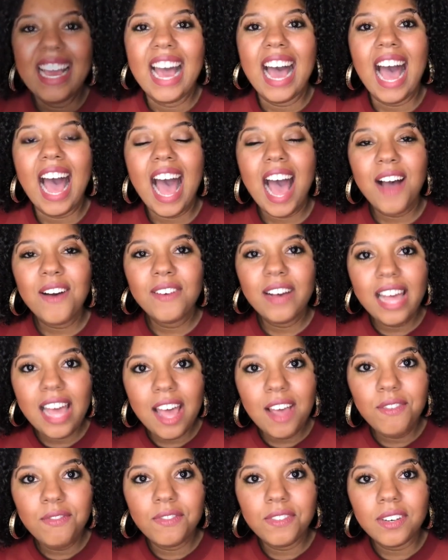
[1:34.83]

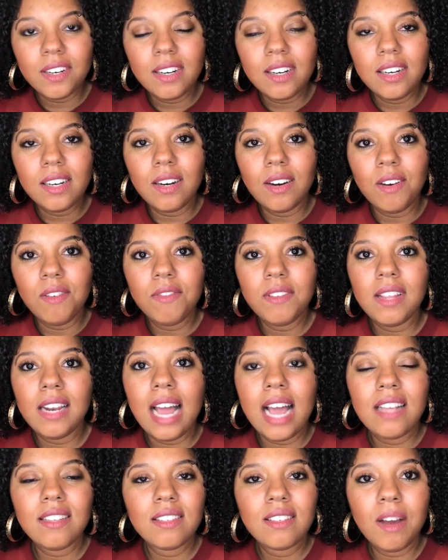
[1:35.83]
However, over the
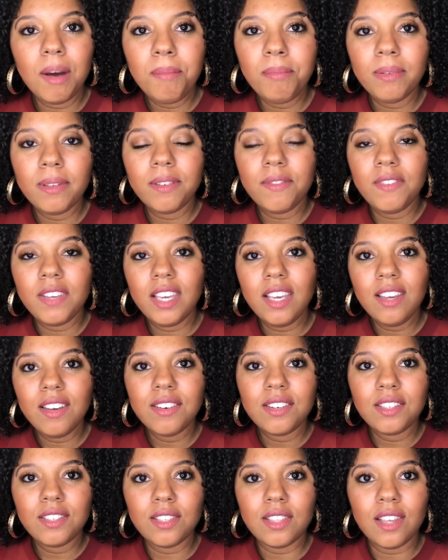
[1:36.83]
last couple of
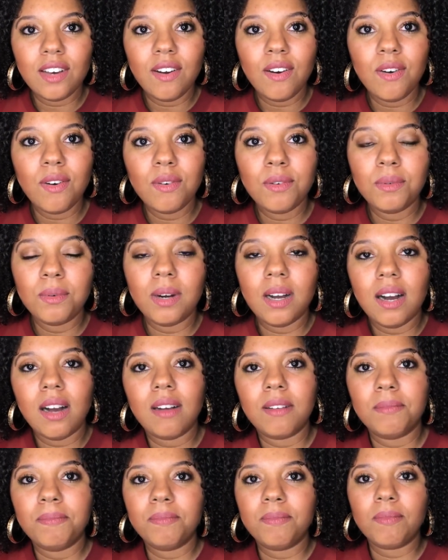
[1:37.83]
years, though,
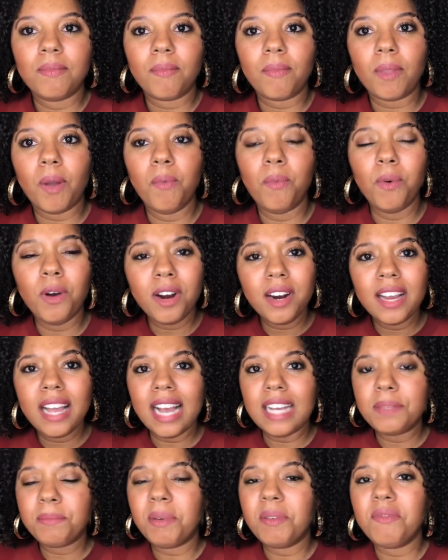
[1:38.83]
work
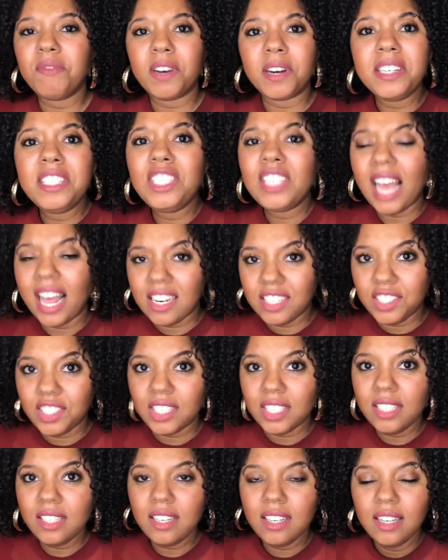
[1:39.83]
has been very
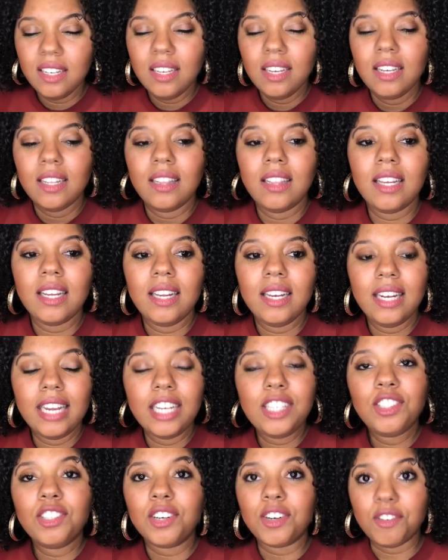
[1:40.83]
challenging. The
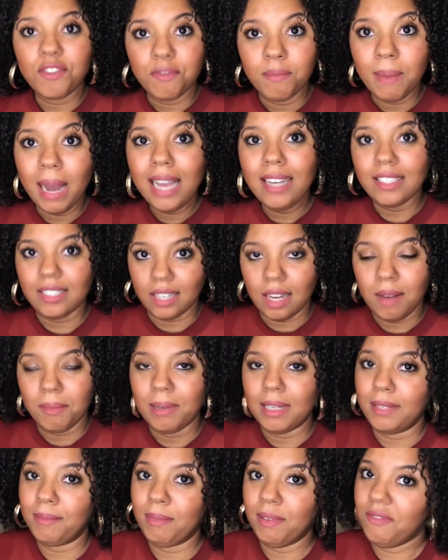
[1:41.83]
nature of my job
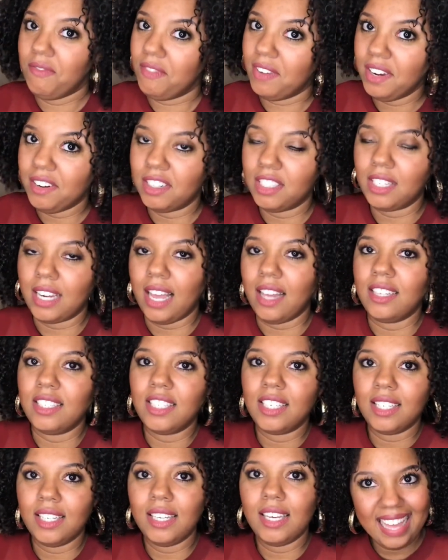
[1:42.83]
has been very
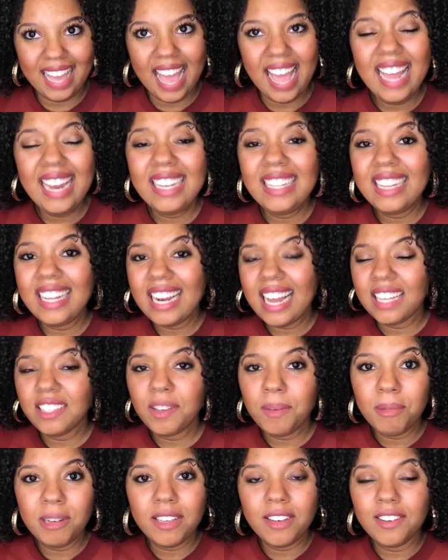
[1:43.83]
challenging. And in the last
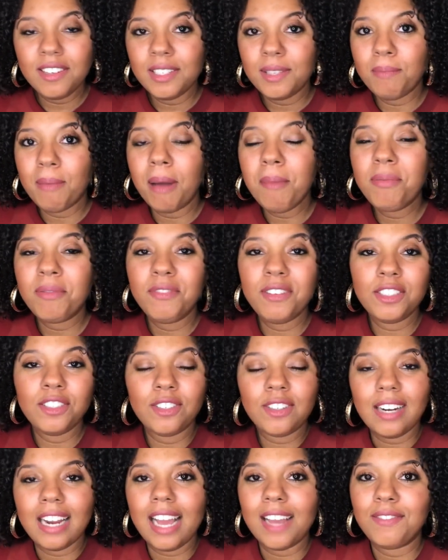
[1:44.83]
couple of years, my
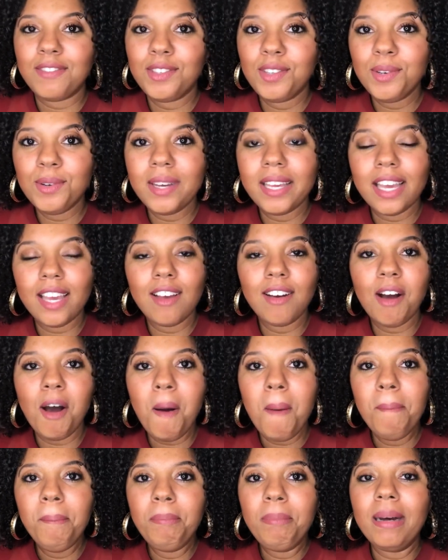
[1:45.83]
professional life took a
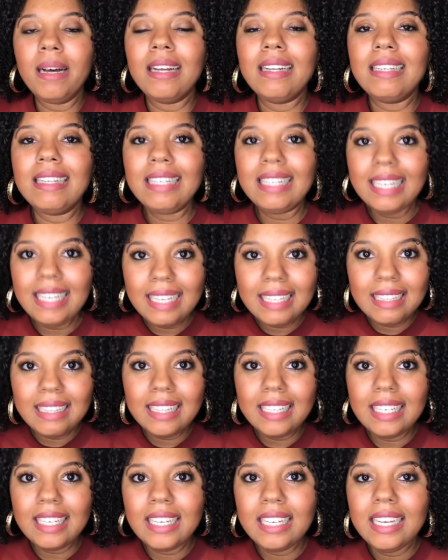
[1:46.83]

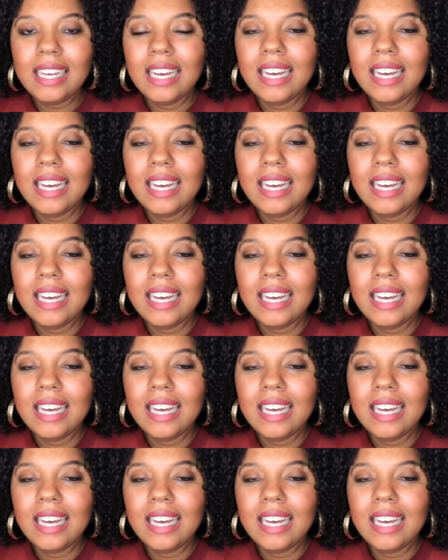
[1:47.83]
completely